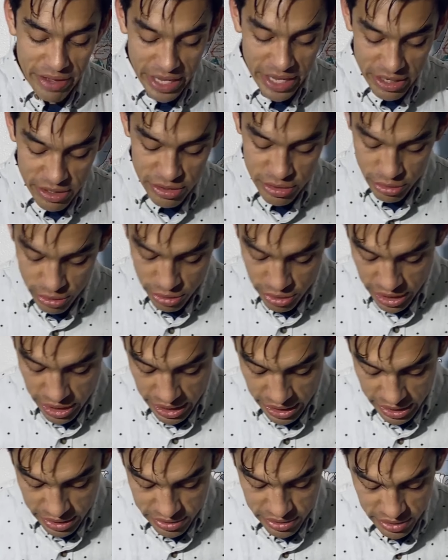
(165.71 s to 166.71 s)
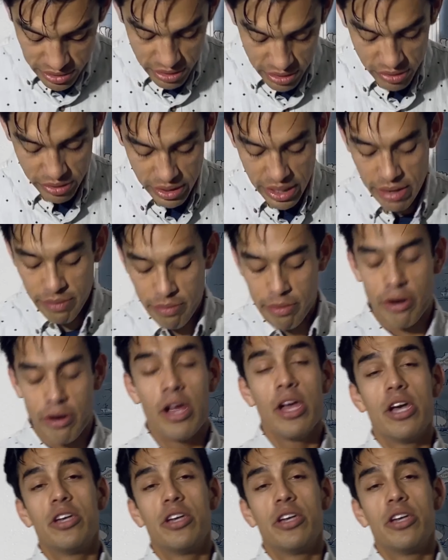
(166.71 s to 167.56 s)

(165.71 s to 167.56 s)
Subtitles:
entered into their labor."